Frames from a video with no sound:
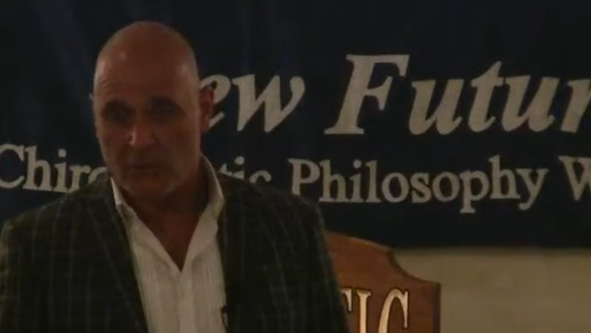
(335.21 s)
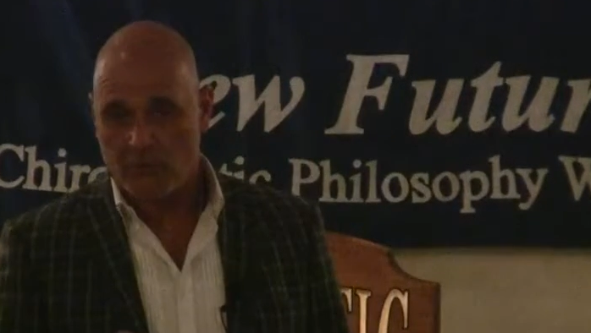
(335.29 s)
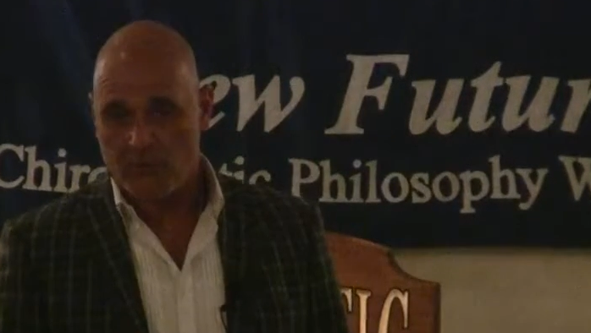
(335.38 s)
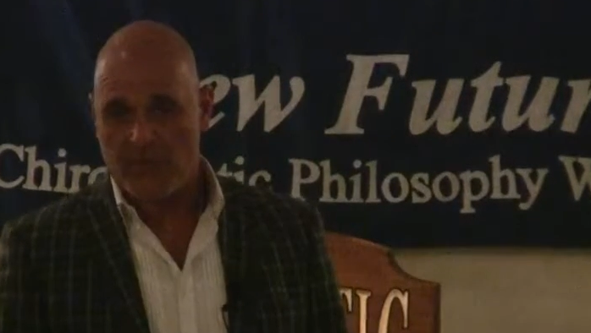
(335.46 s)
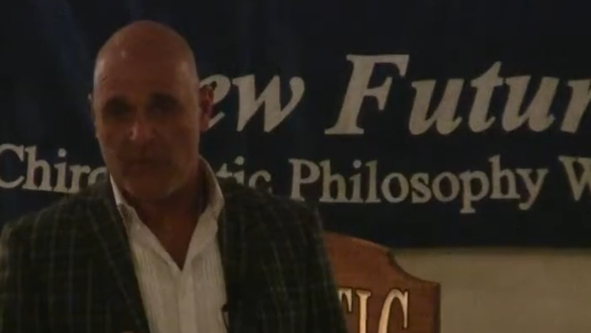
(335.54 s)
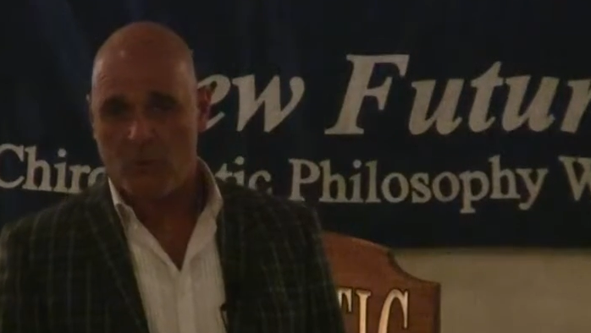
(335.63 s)

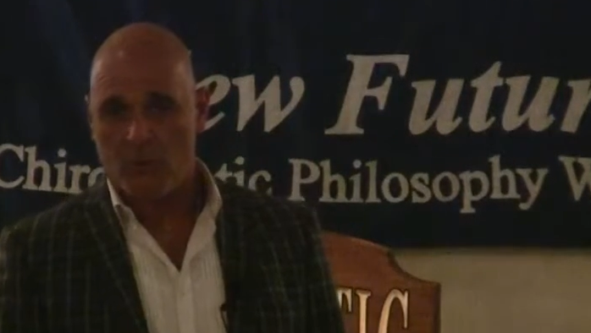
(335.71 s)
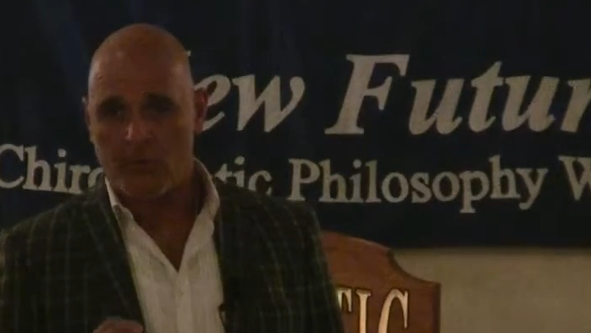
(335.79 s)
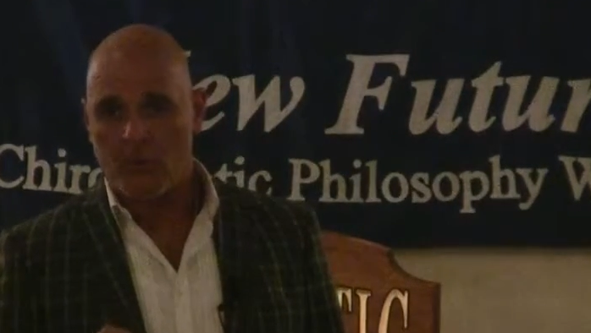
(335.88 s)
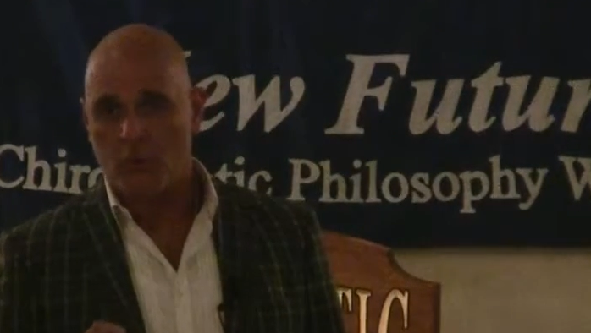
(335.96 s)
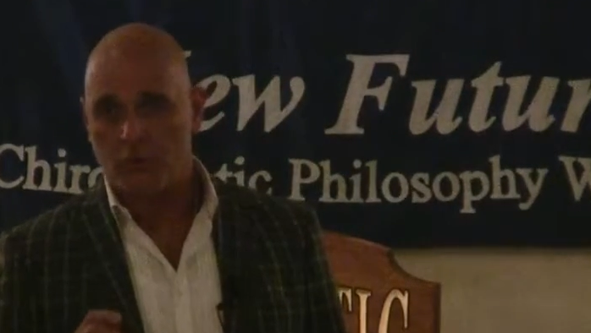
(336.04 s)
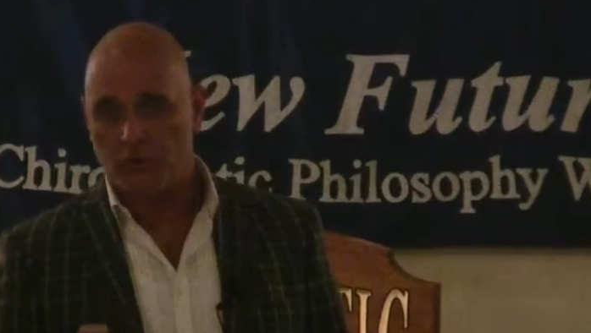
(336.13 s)
create more
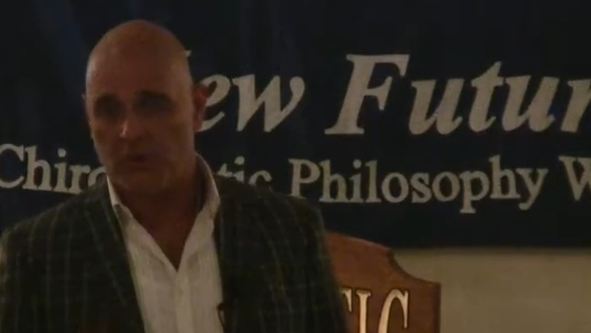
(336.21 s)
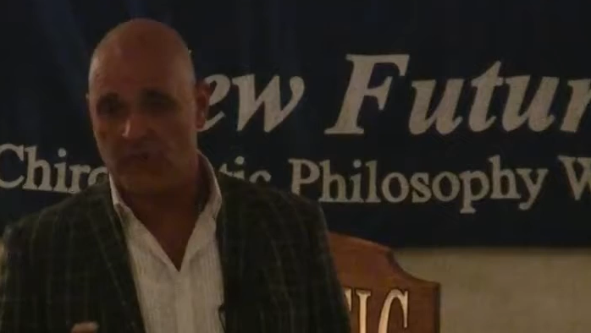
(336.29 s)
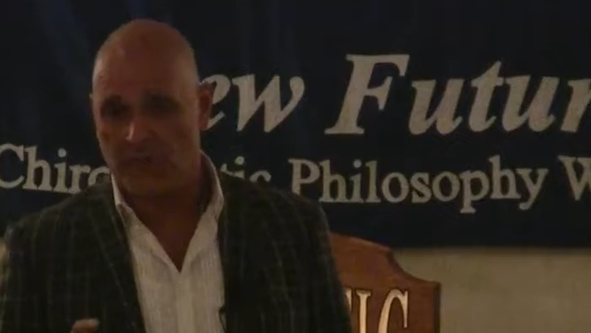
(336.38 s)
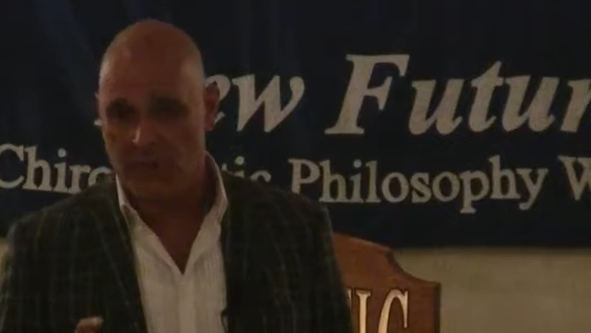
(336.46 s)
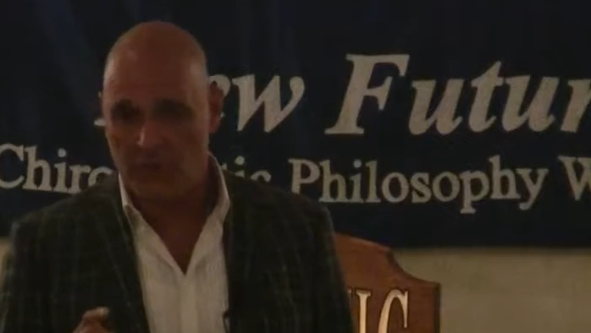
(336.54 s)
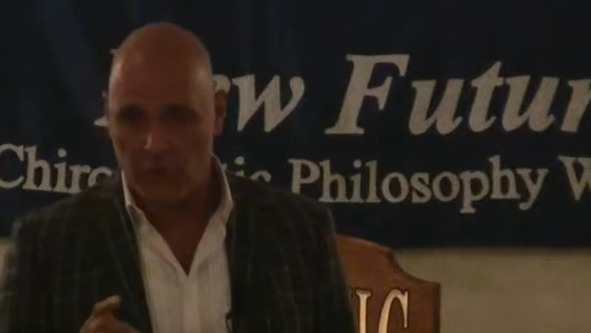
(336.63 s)
motion
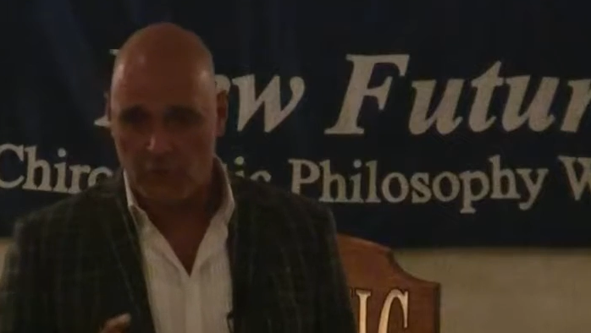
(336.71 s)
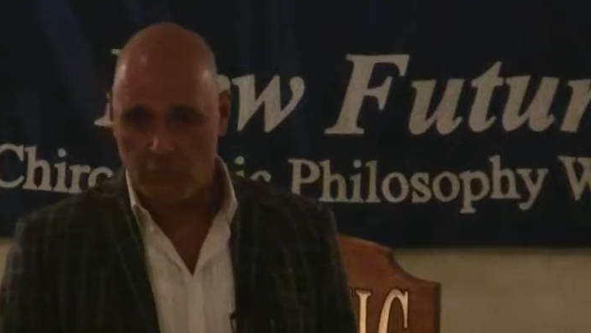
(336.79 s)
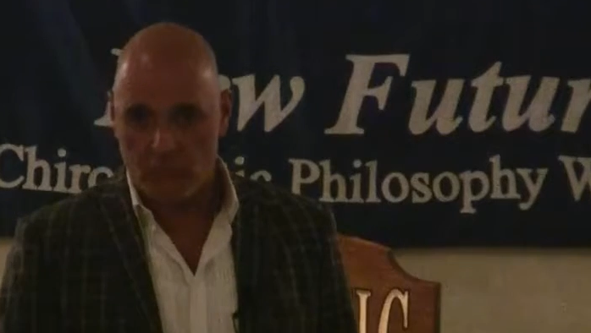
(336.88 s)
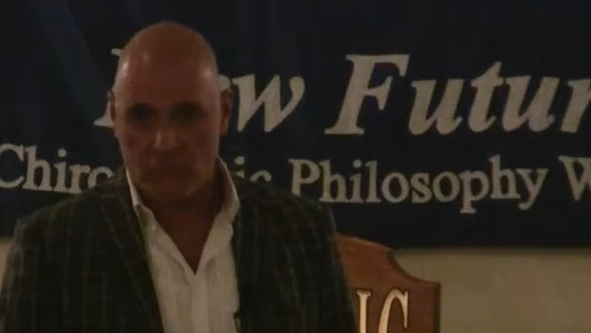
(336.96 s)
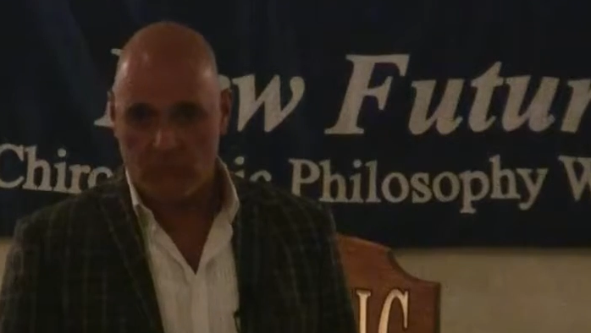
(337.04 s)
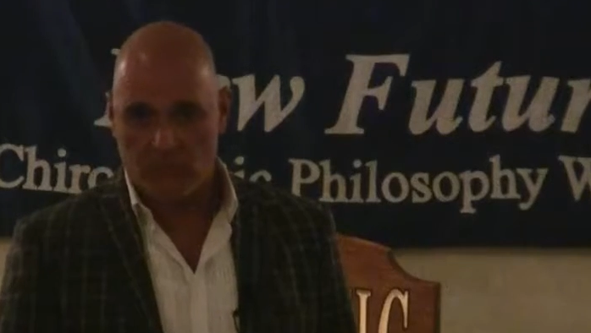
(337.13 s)
in
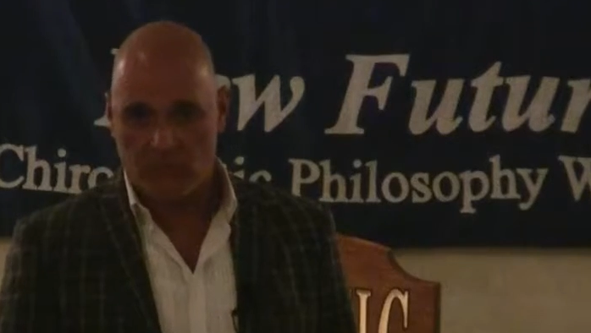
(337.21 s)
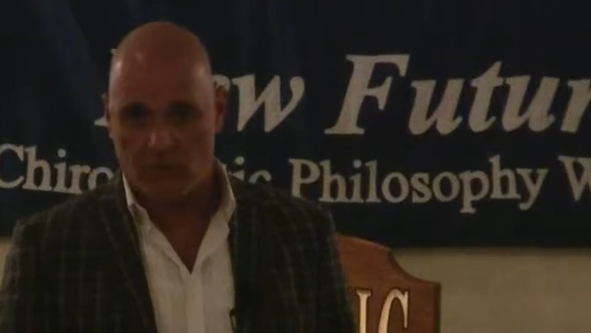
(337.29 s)
you,